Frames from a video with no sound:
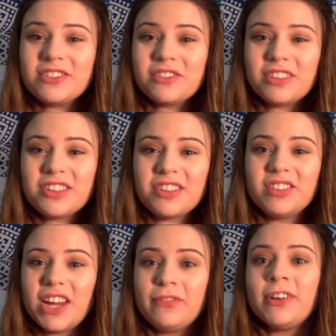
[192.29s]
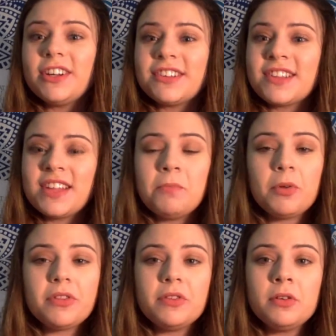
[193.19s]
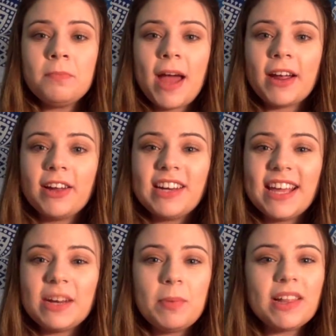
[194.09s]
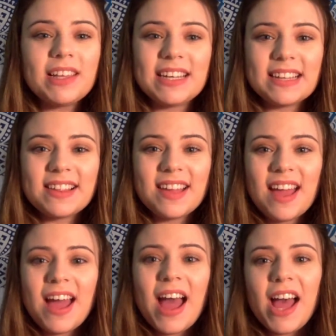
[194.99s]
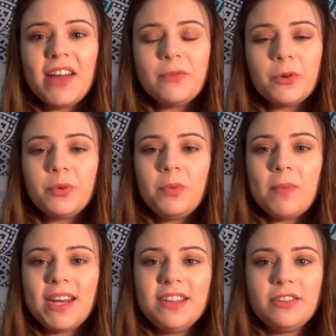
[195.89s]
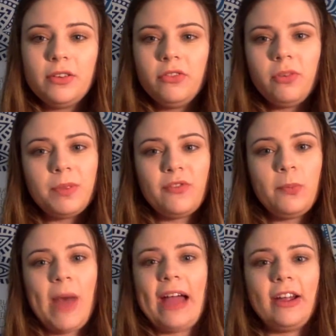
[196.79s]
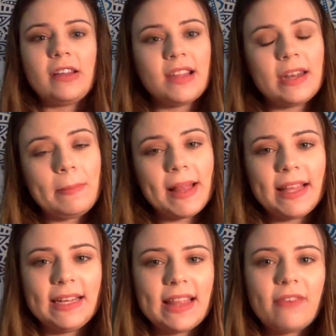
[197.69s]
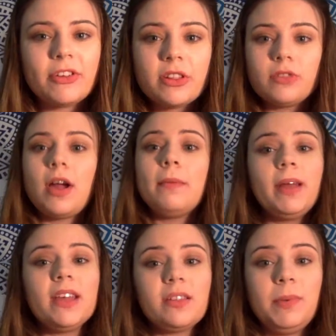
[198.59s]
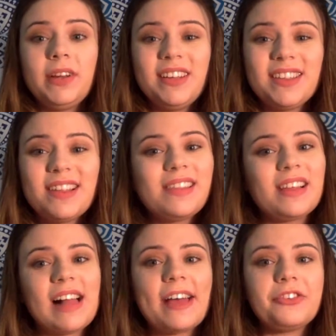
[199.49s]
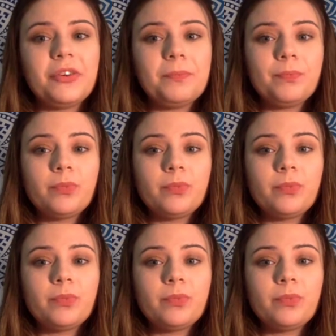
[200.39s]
school is so diverse in both student background and ability. I've worked with many students from different backgrounds and ability levels throughout my experiences in the classroom.